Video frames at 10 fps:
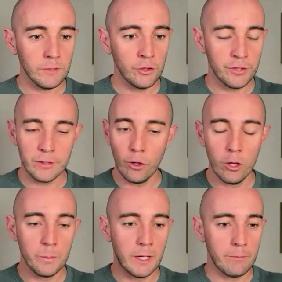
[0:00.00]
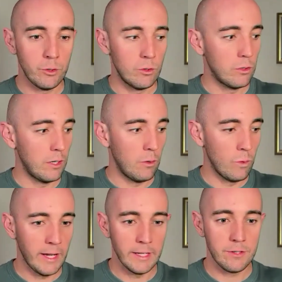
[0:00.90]
You start to open up your
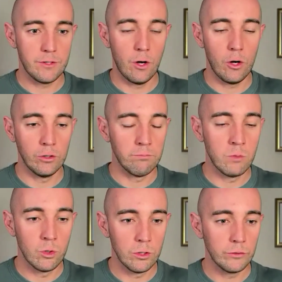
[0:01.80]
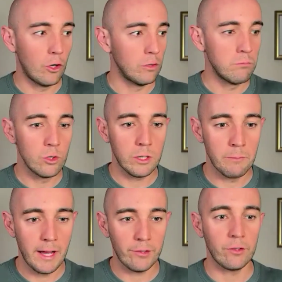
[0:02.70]
awareness to hold more
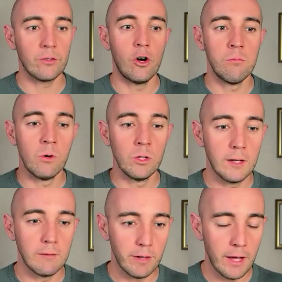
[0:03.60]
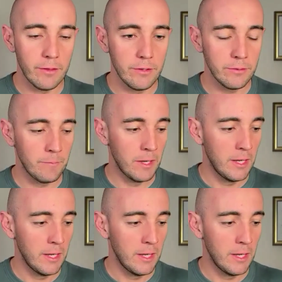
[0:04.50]
compassion, to hold more love for others.